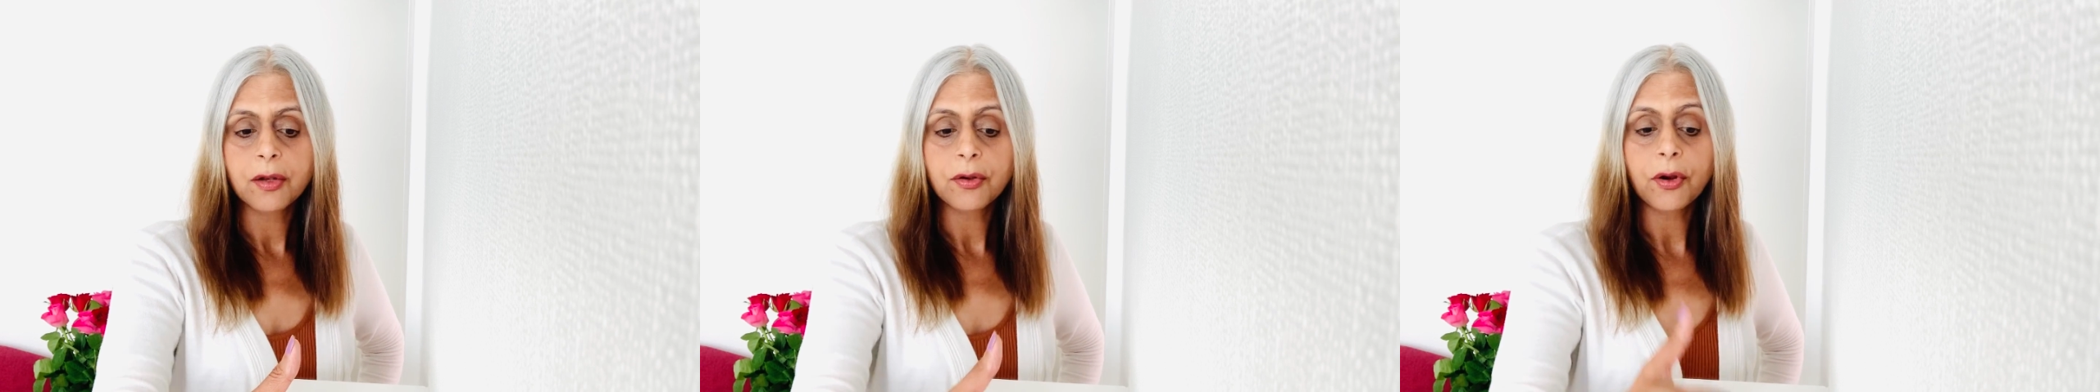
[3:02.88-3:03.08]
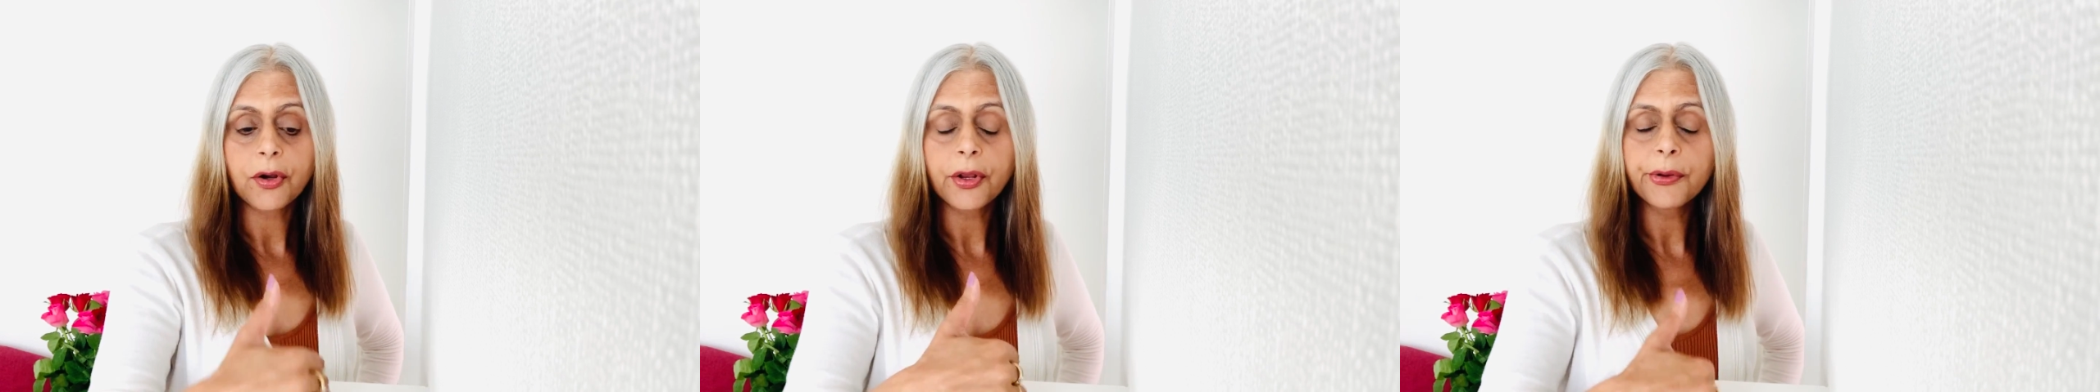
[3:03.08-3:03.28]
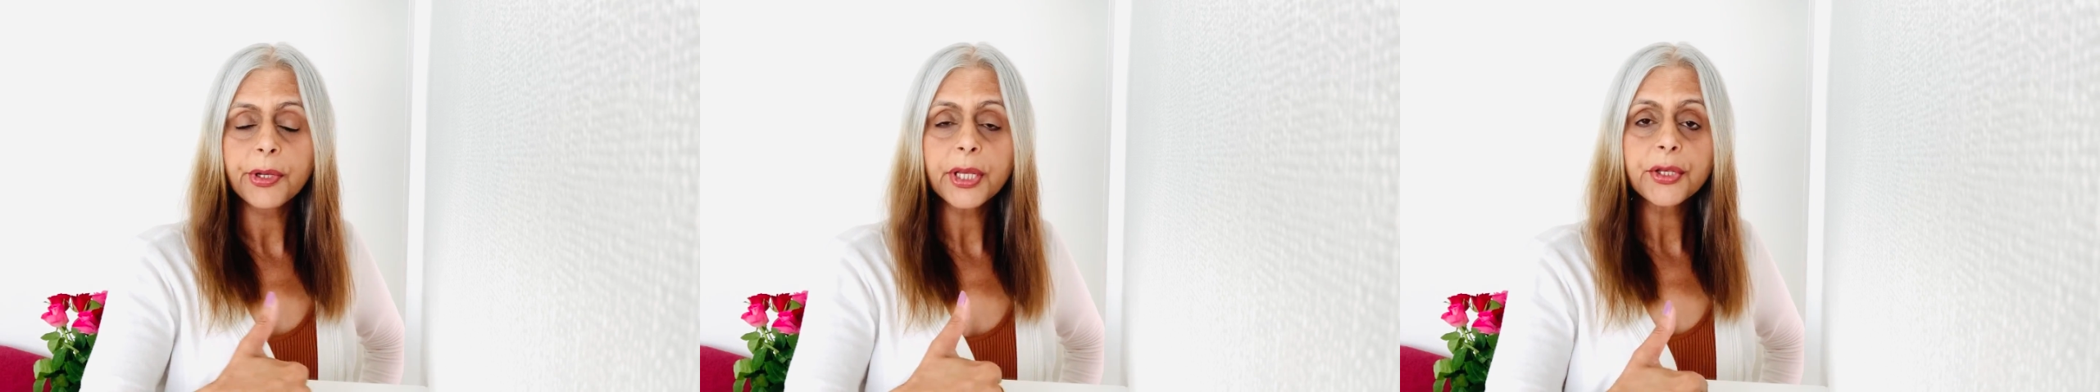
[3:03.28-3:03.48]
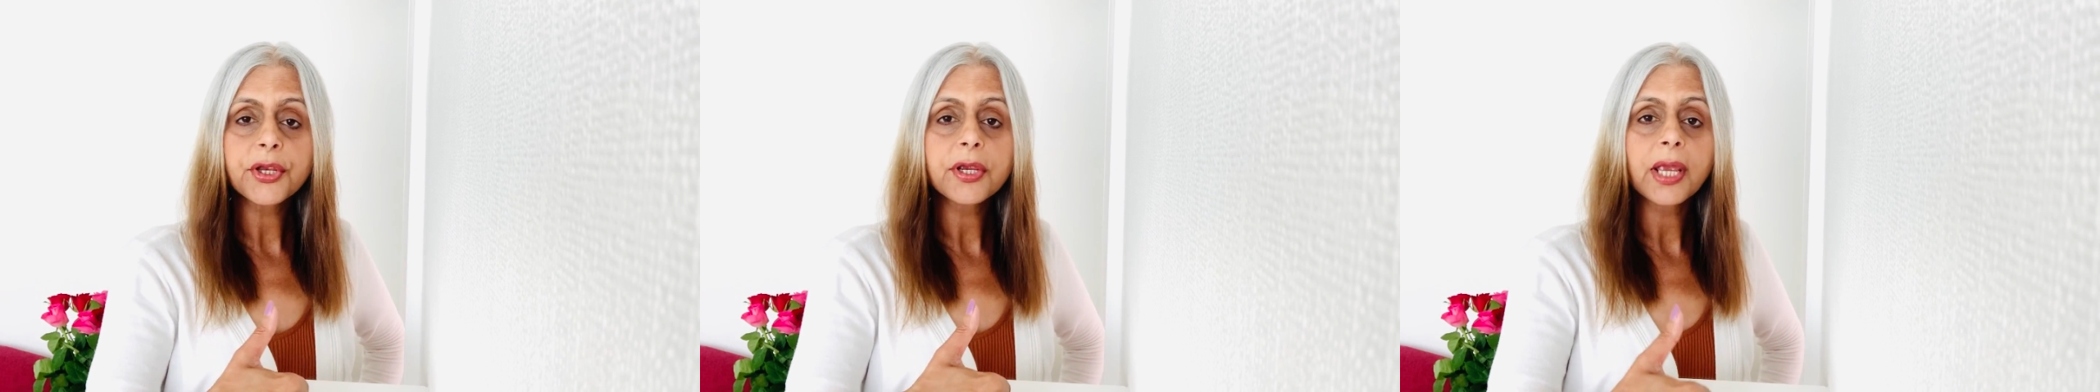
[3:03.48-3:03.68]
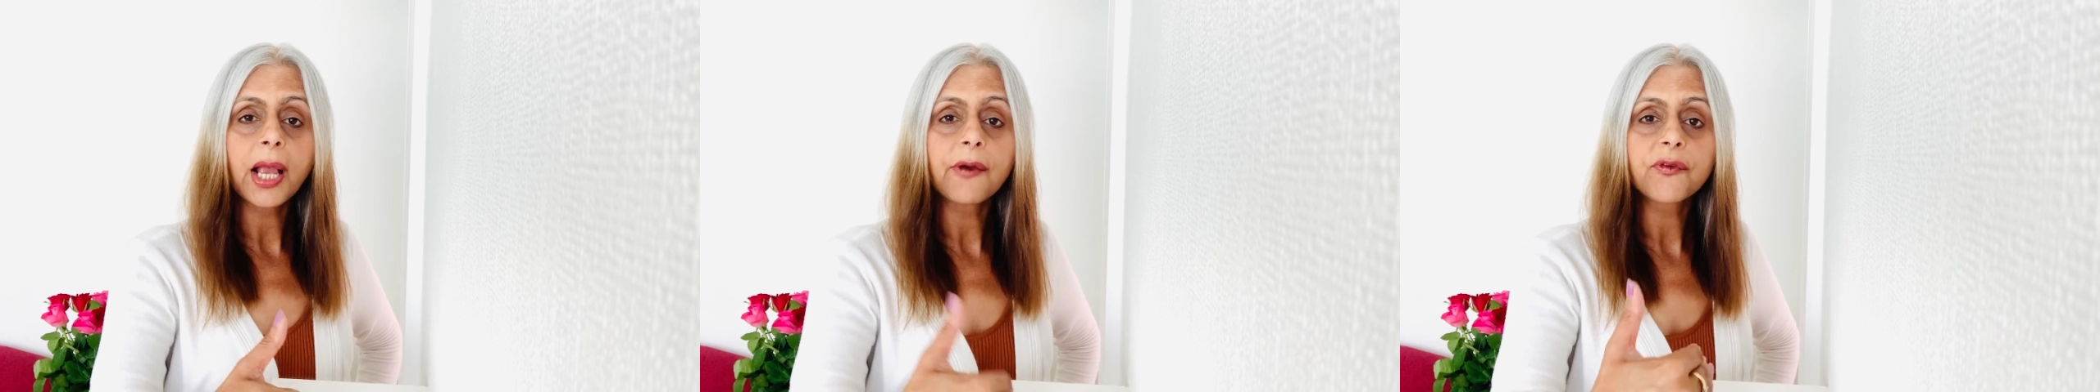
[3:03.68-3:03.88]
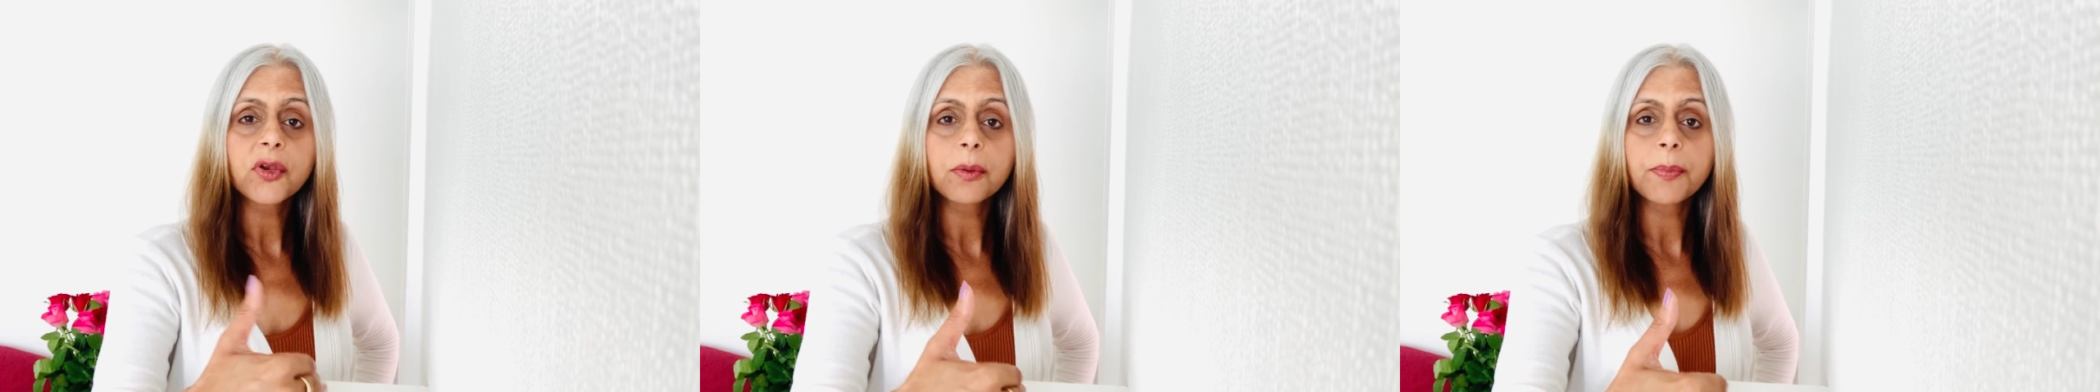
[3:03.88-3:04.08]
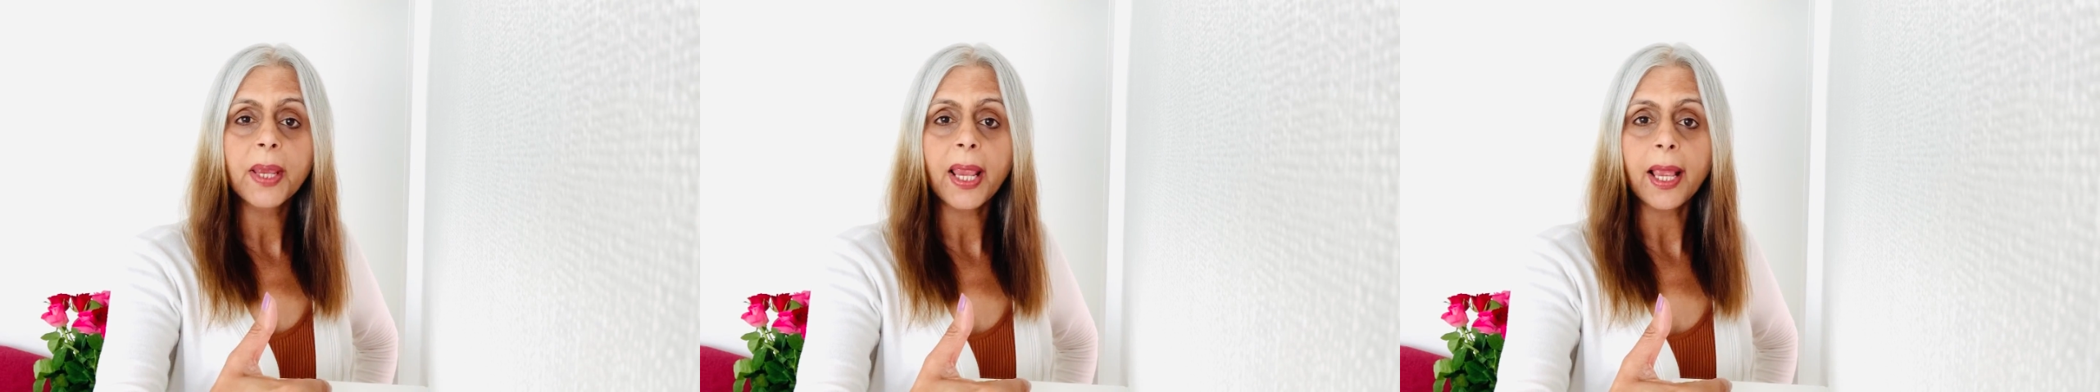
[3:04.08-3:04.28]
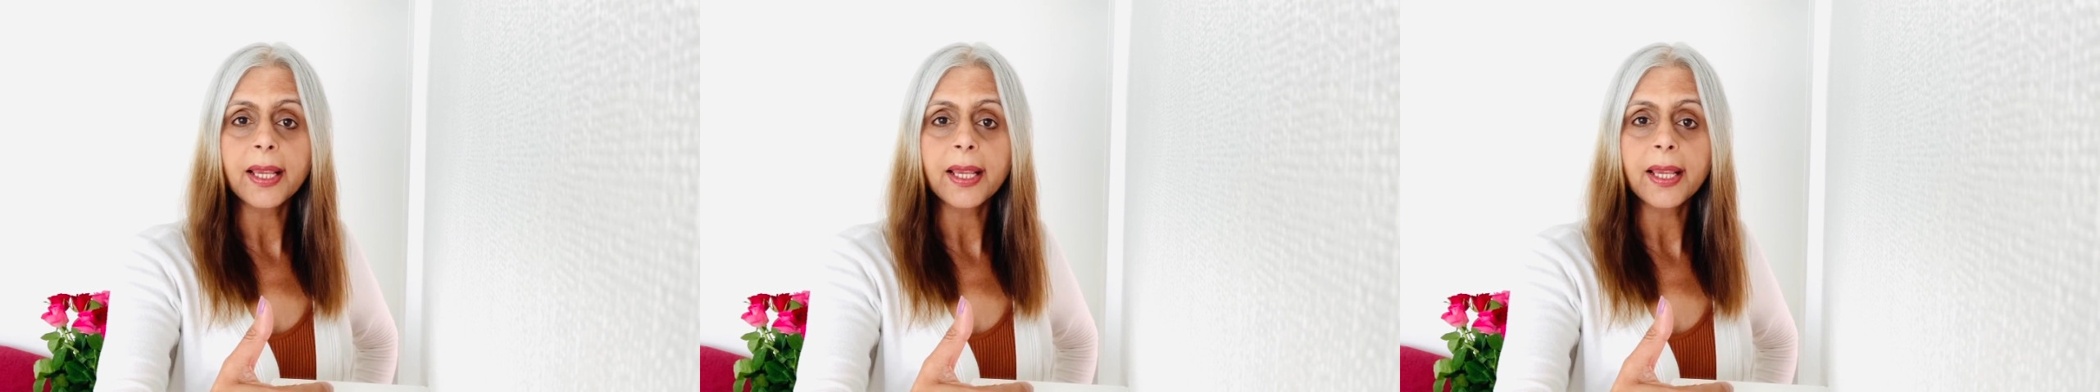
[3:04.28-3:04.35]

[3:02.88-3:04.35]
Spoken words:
Not only do you have to be